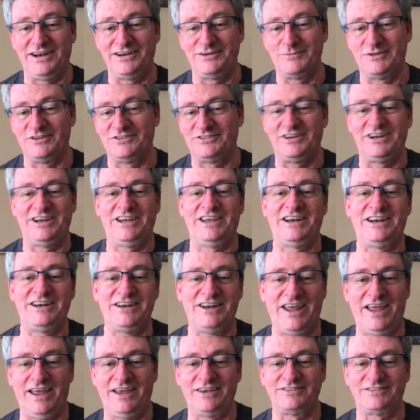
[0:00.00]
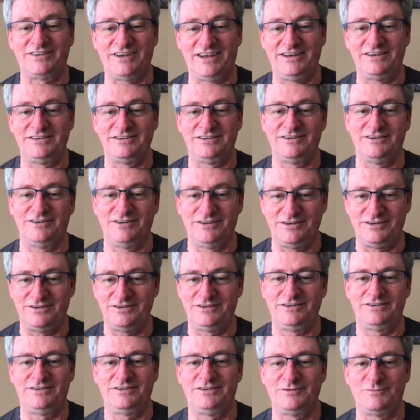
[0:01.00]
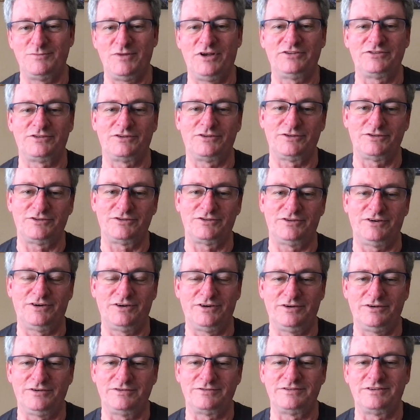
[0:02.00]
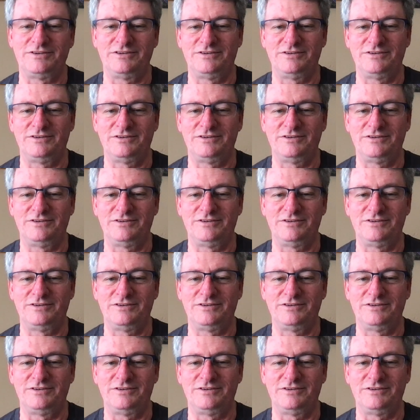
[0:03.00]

You've been sitting at a desk, and your muscles are